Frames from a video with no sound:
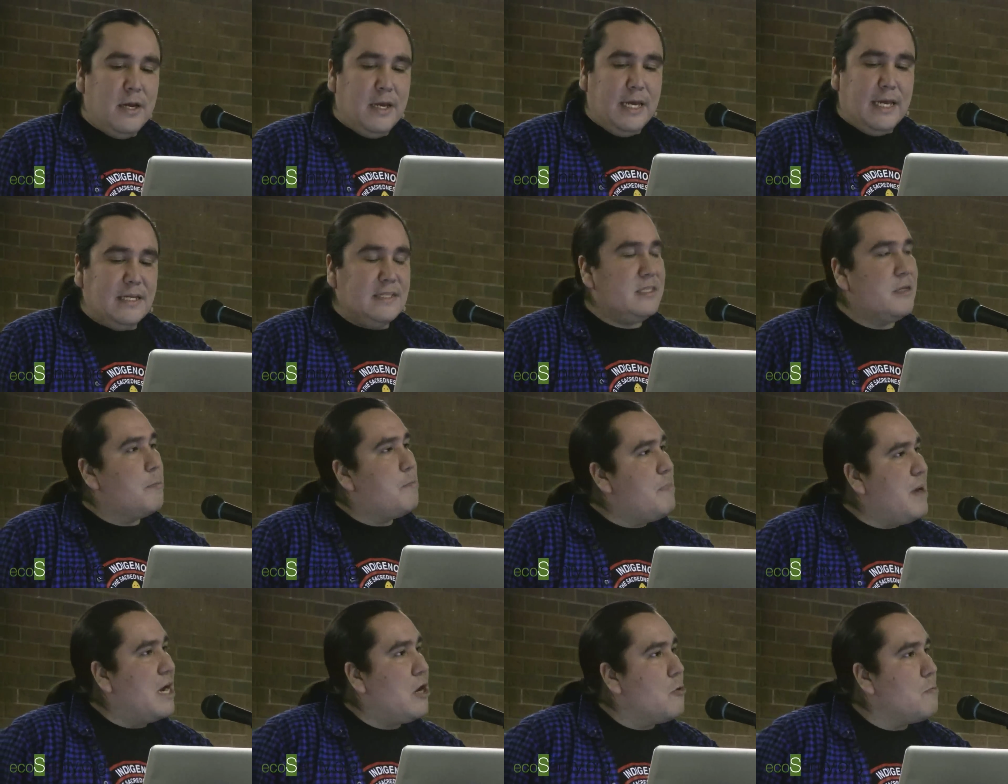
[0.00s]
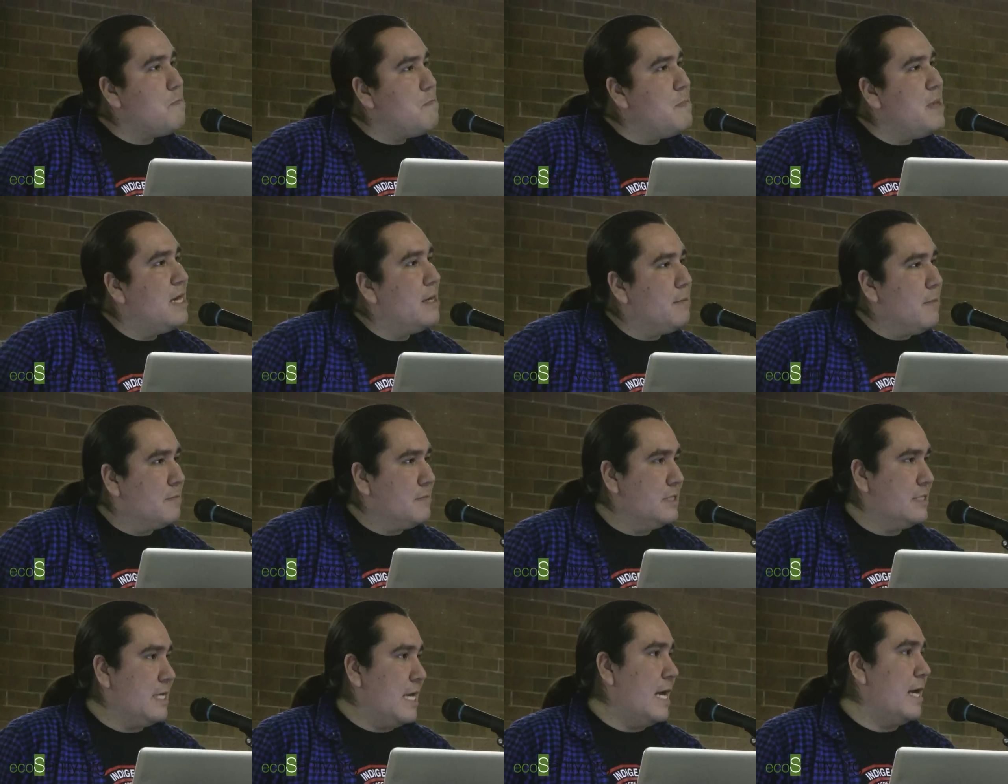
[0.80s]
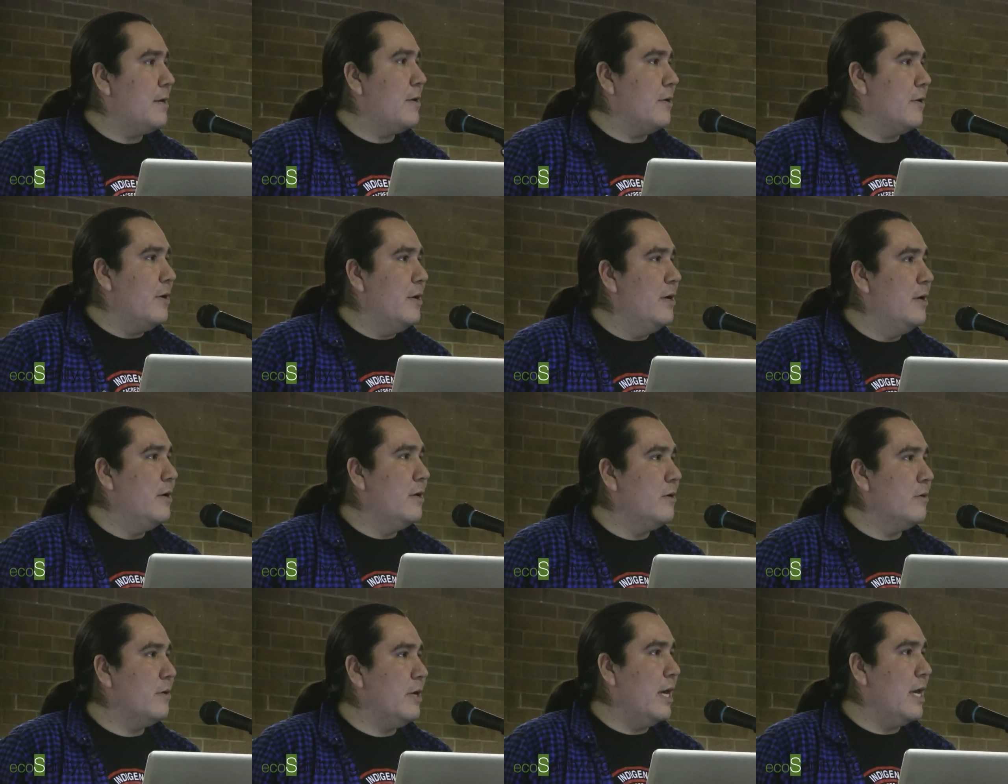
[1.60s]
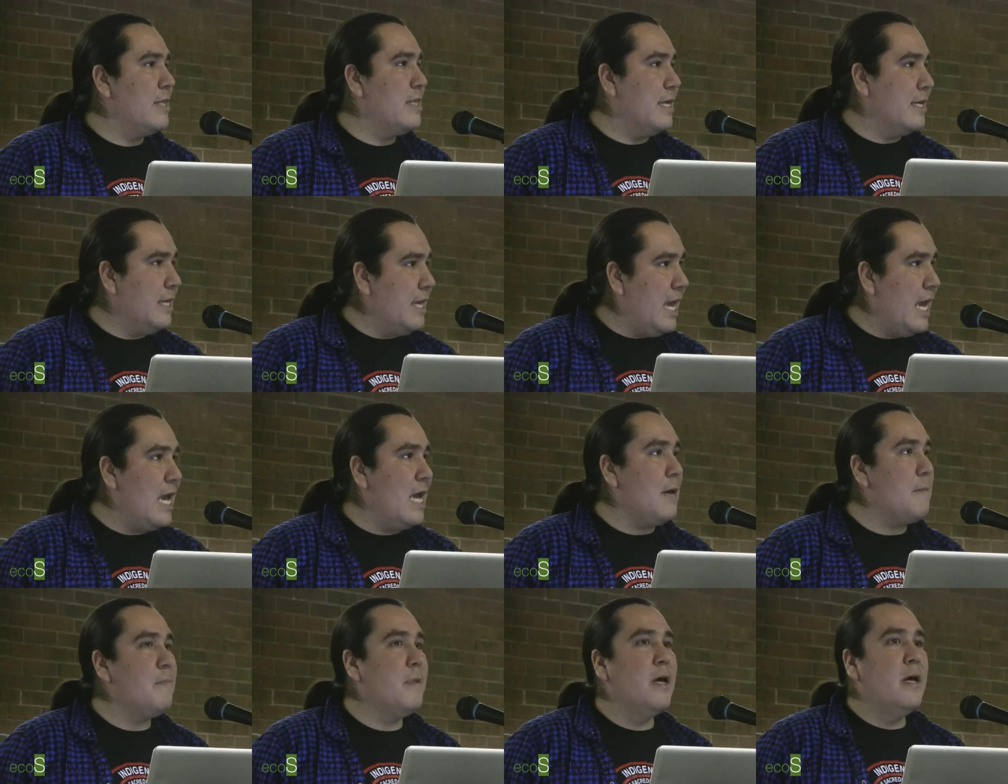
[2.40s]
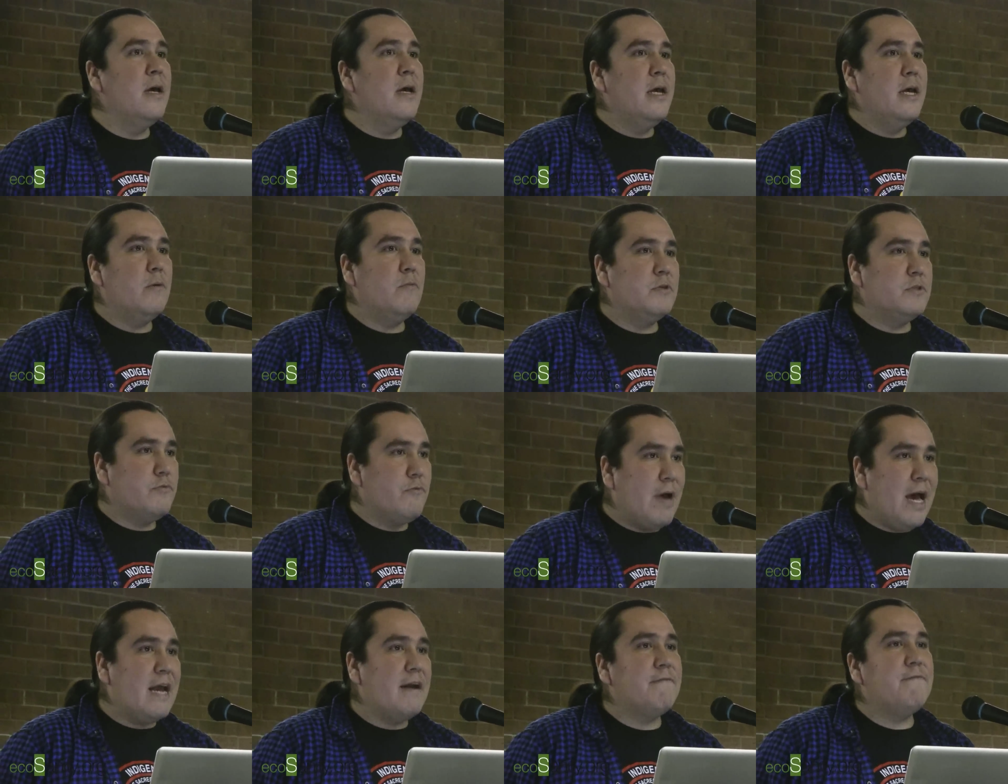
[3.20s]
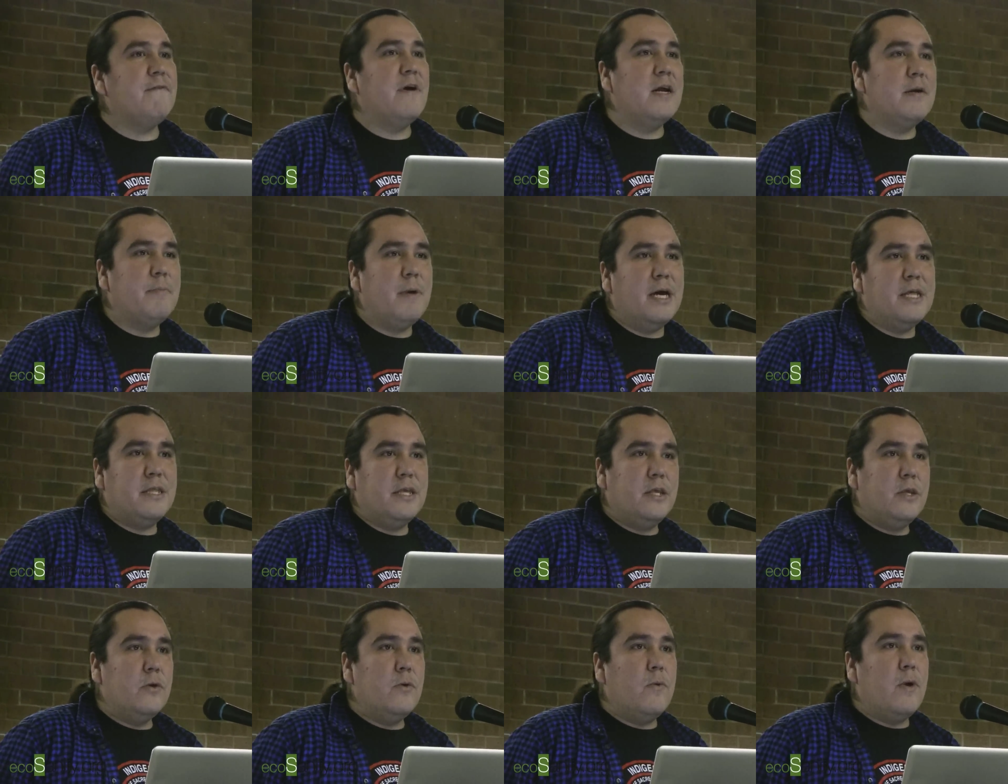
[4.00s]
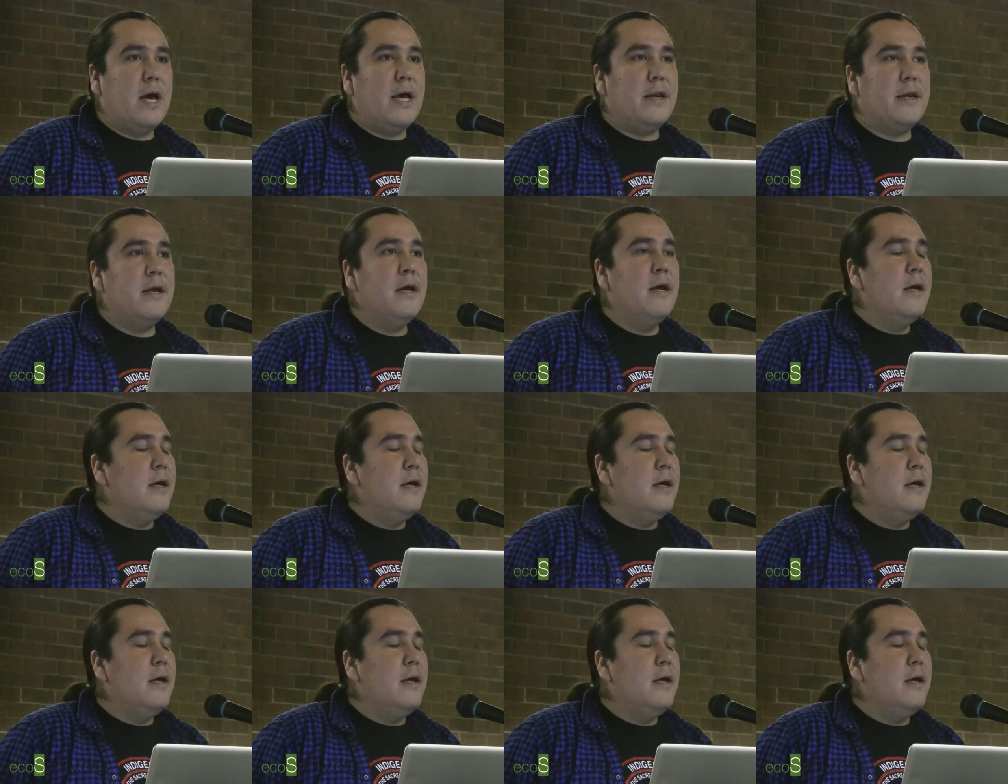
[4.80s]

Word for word: It is the bare minimum standard, okay, that came and was ratified by the UN